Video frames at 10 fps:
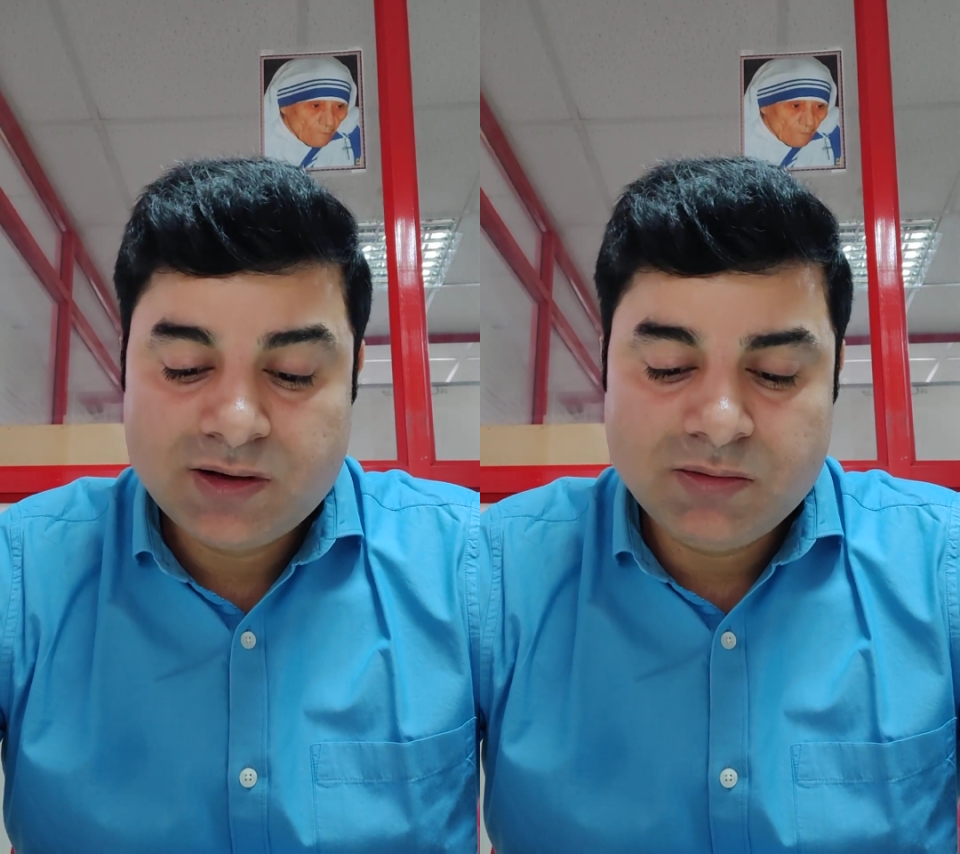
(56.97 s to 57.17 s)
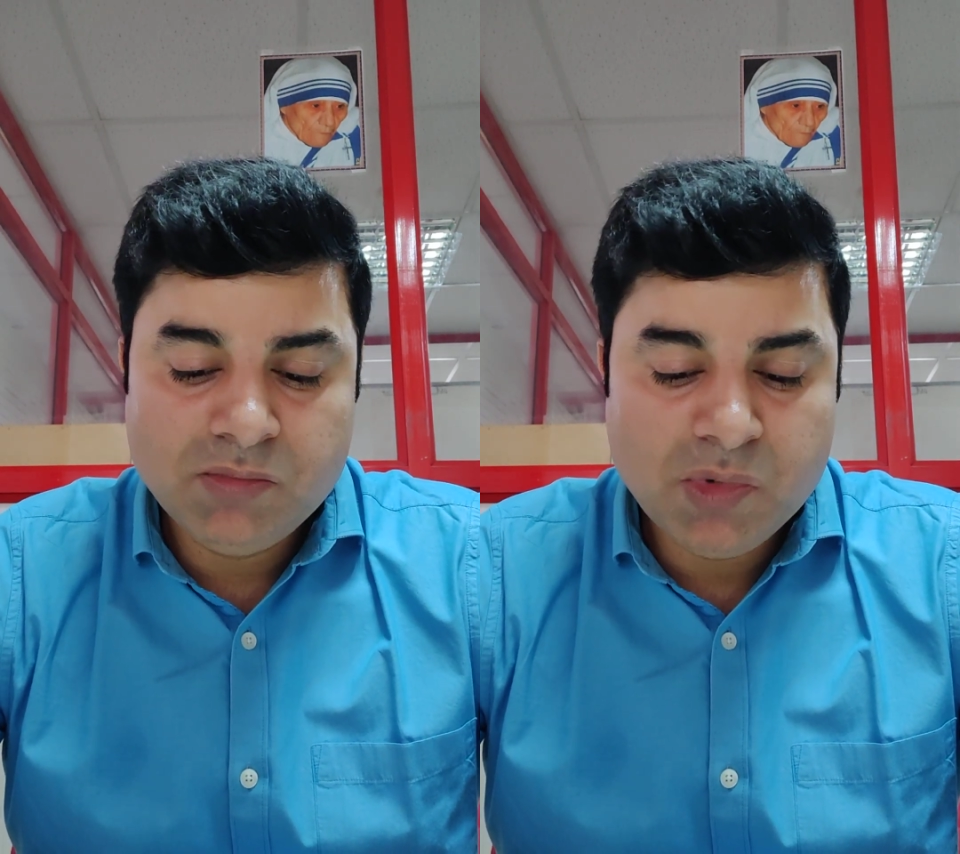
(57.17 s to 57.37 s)

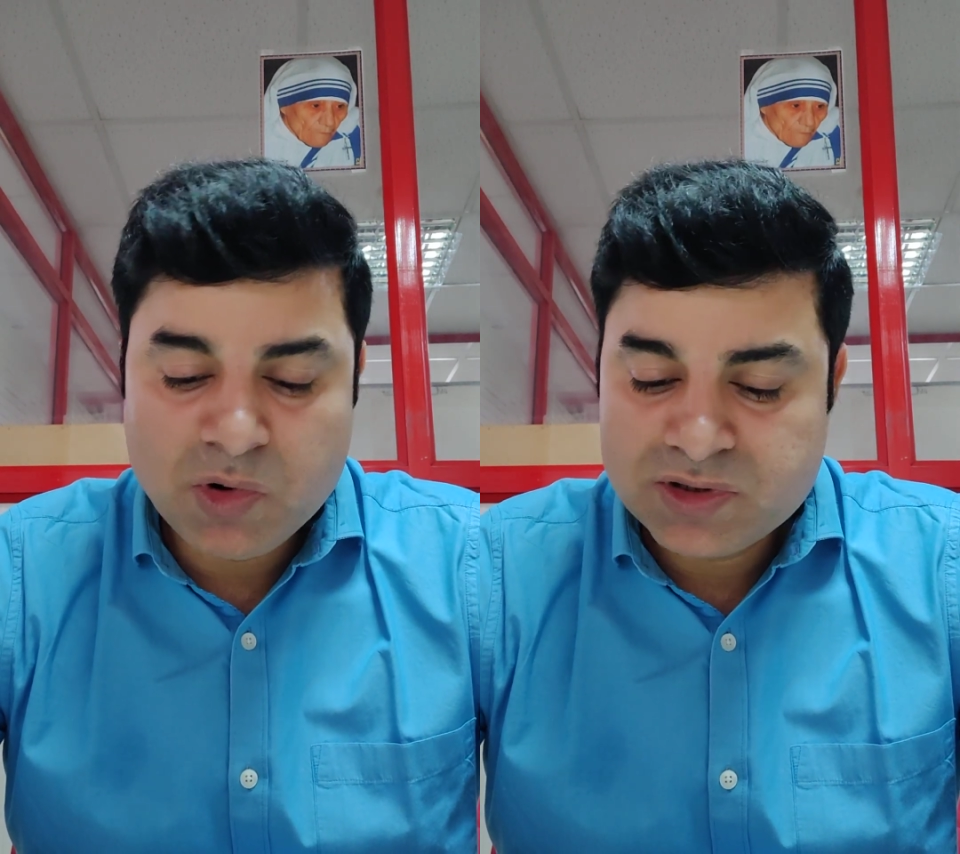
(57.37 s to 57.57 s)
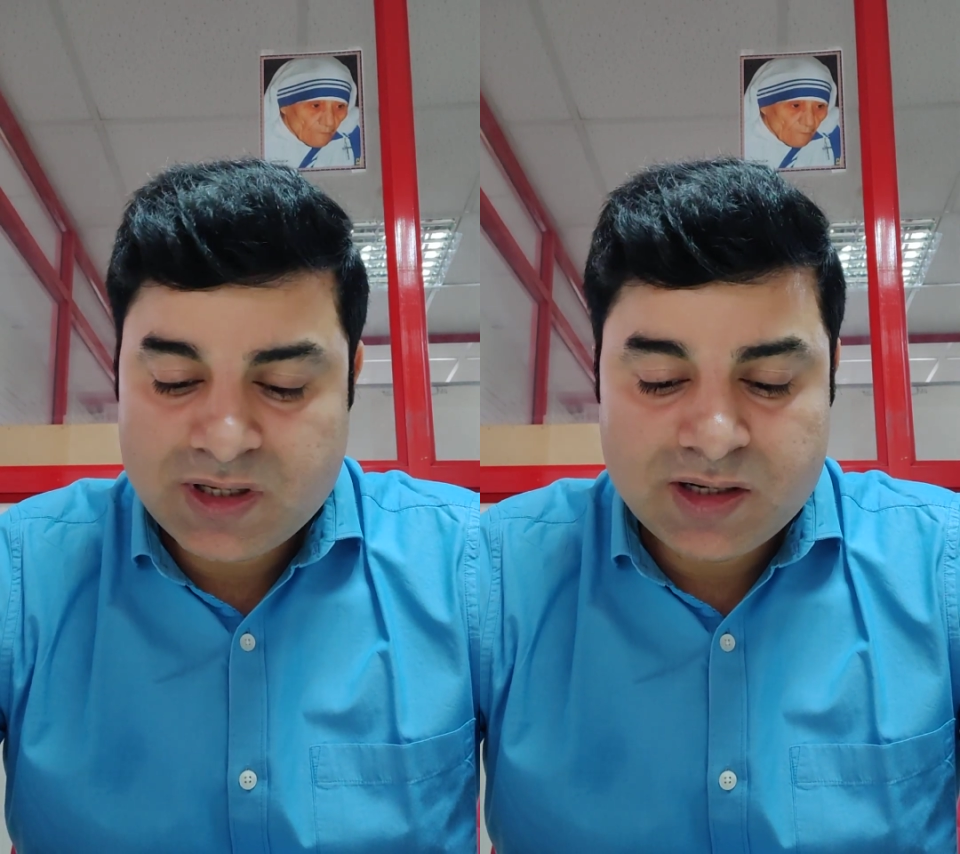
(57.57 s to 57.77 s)

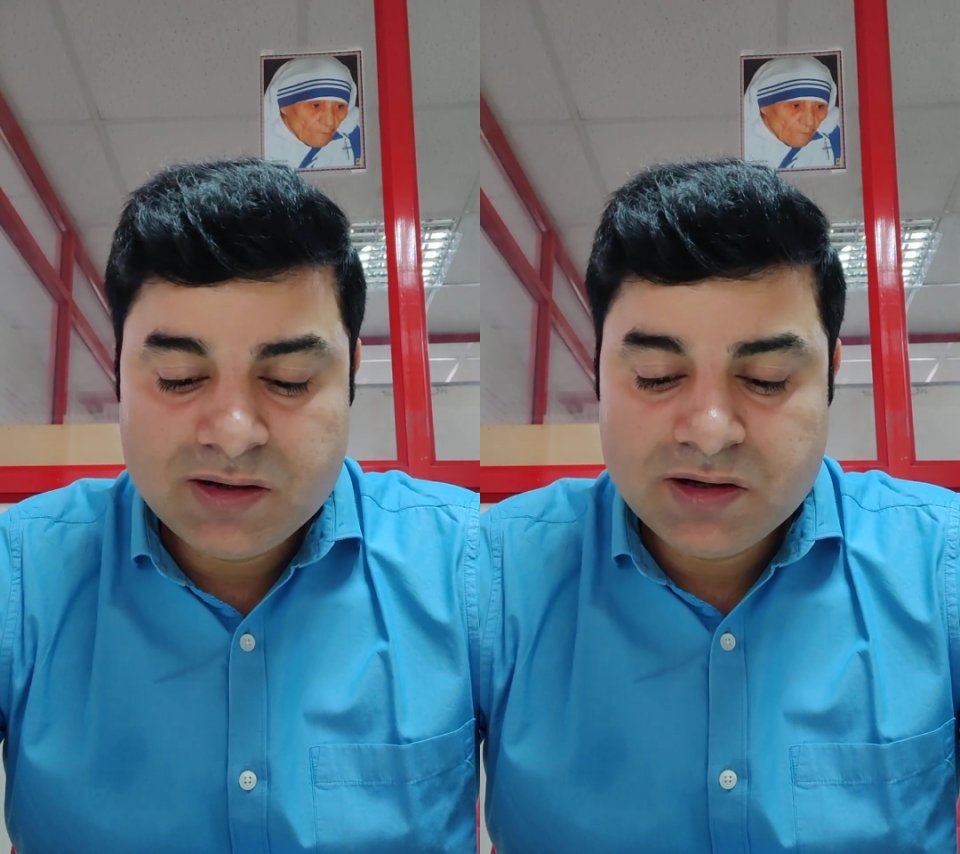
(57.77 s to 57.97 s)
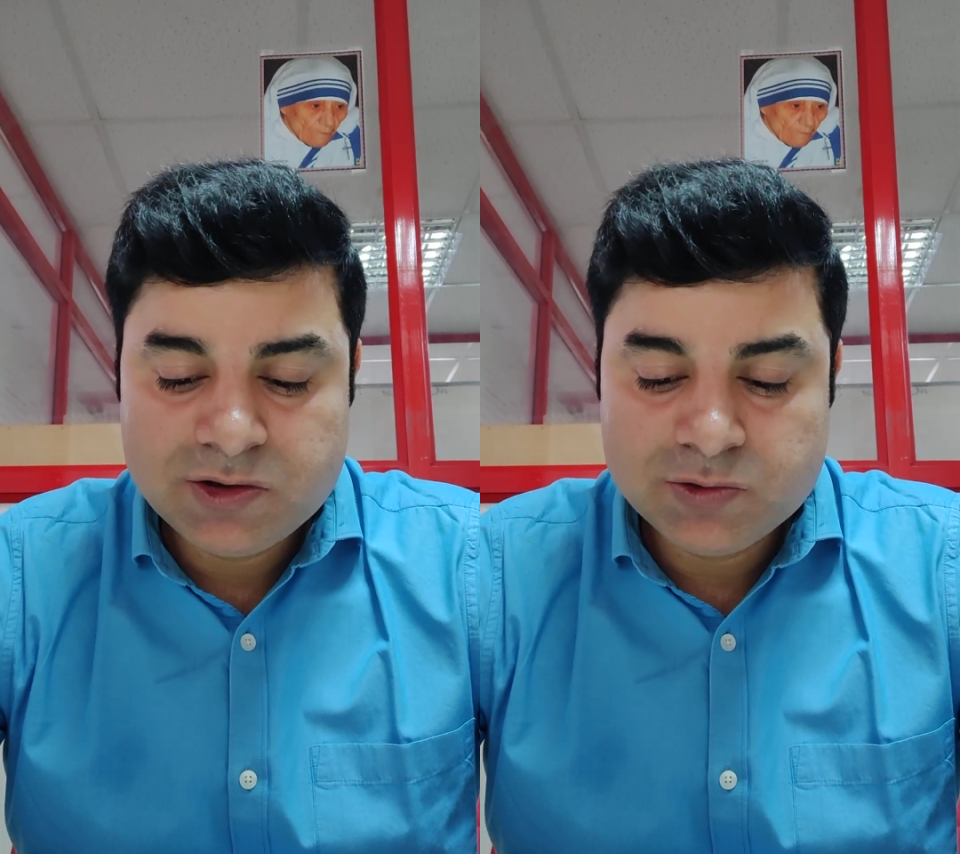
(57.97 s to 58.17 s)
More
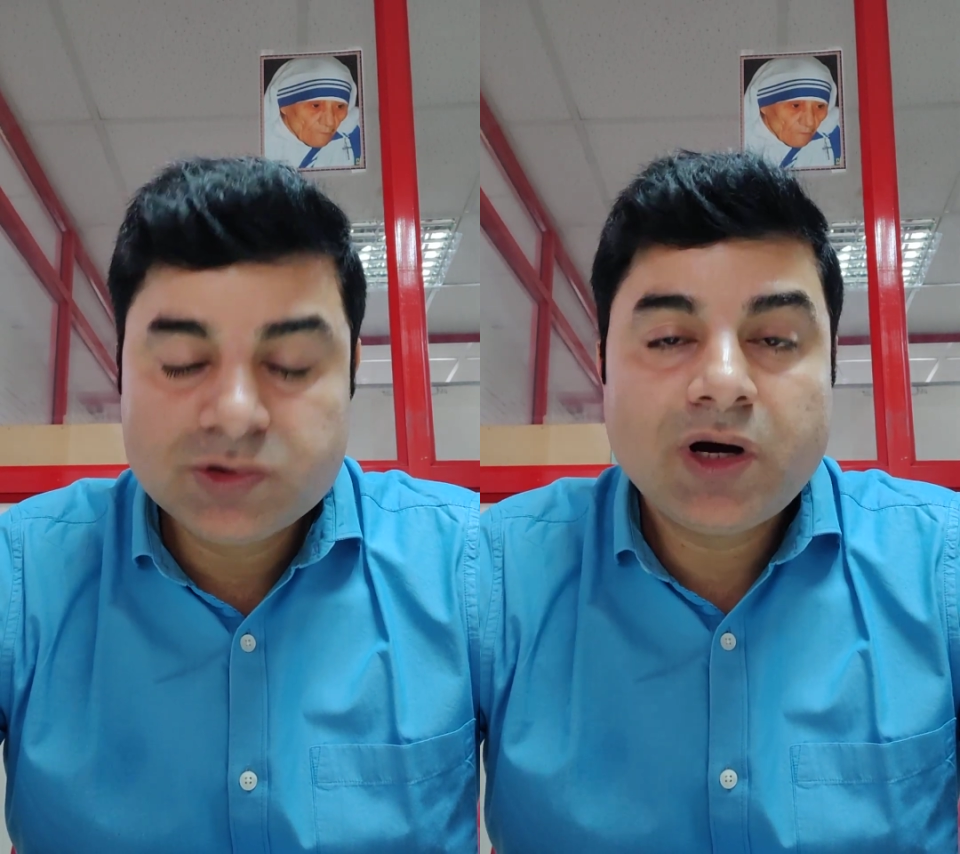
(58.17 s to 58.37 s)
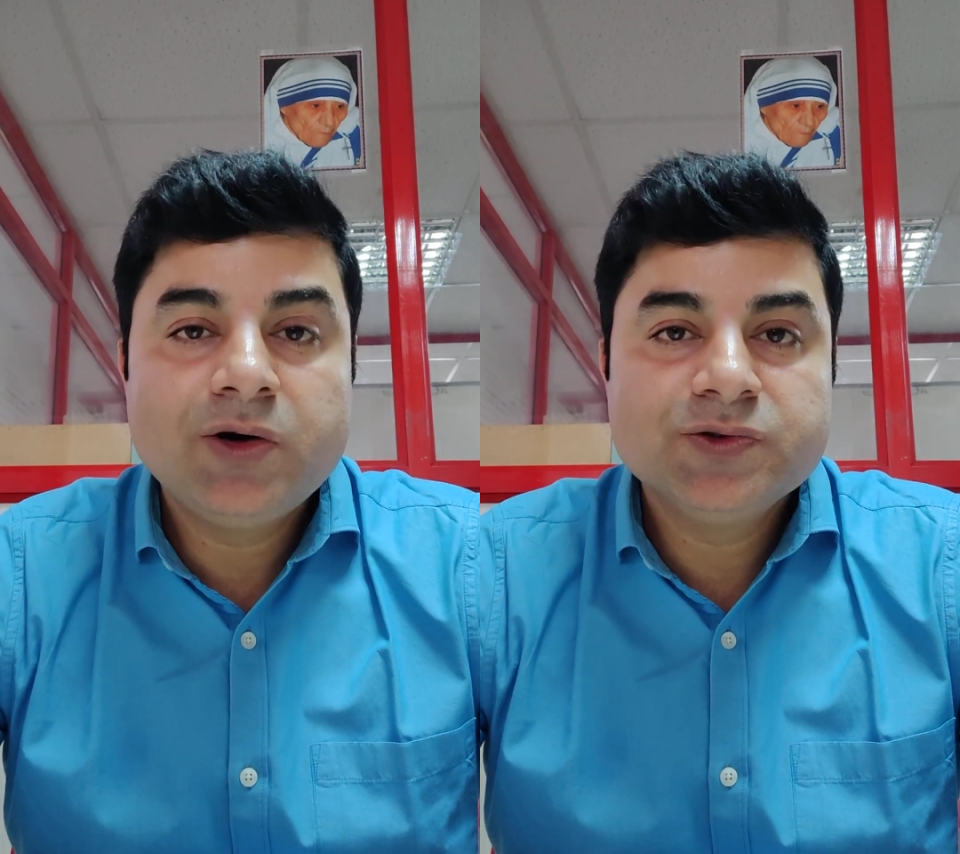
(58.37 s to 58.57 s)
than
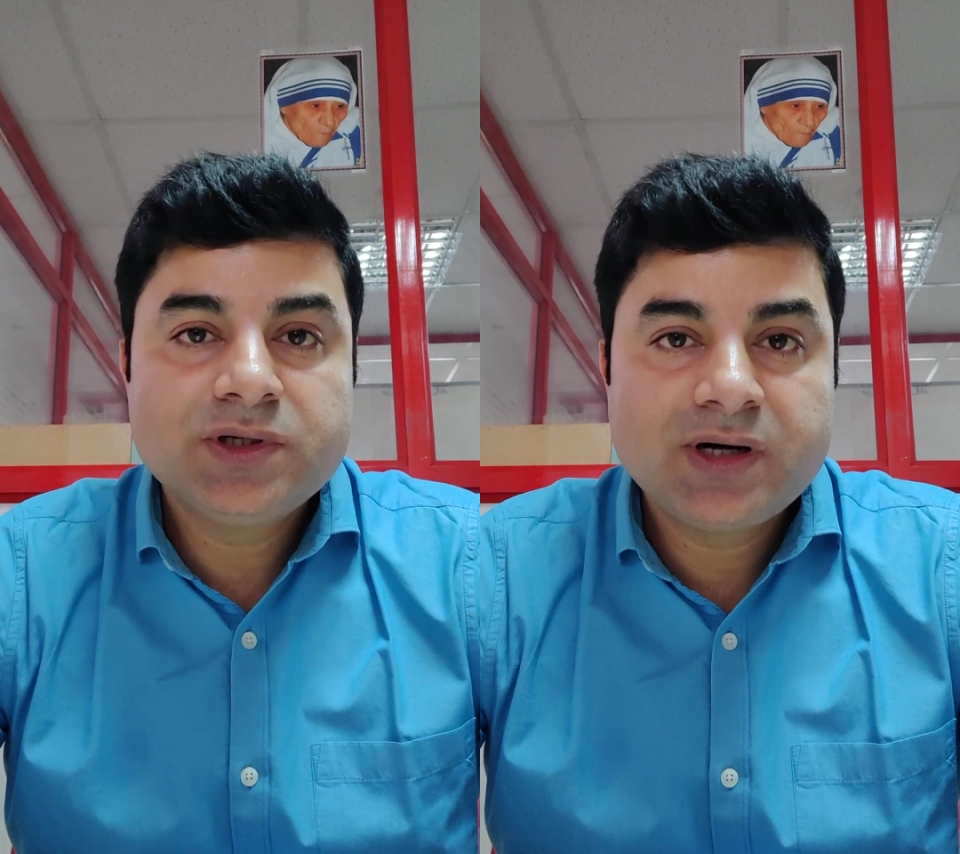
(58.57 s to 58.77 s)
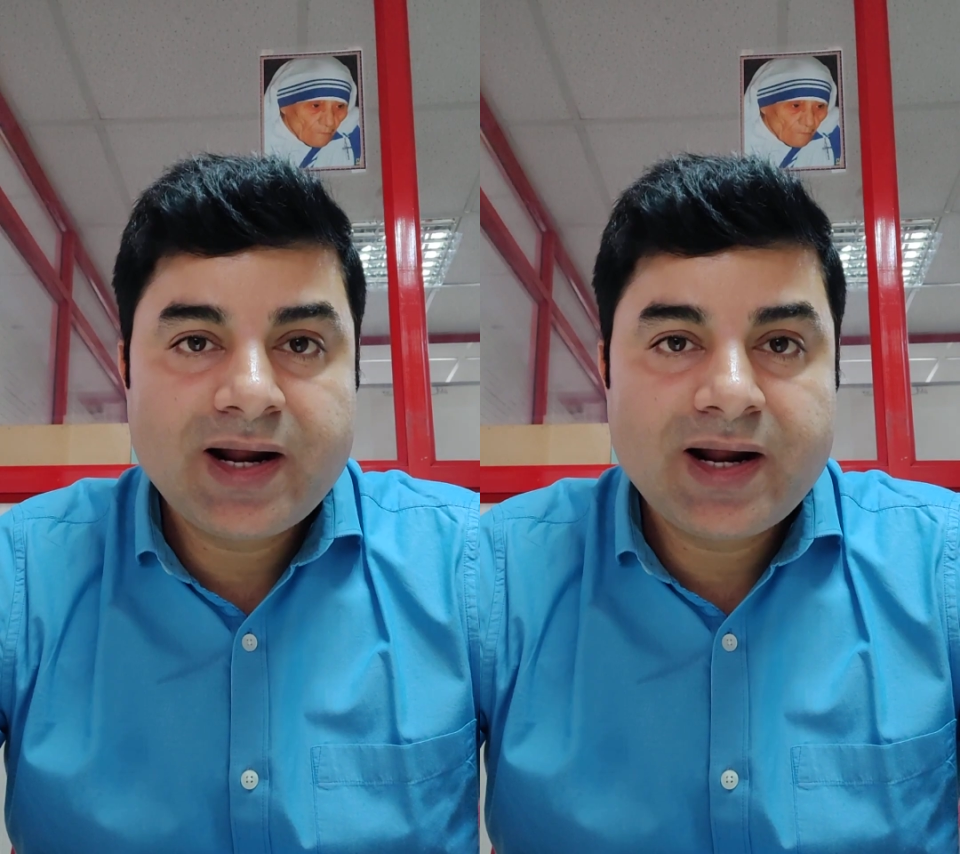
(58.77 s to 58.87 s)
2000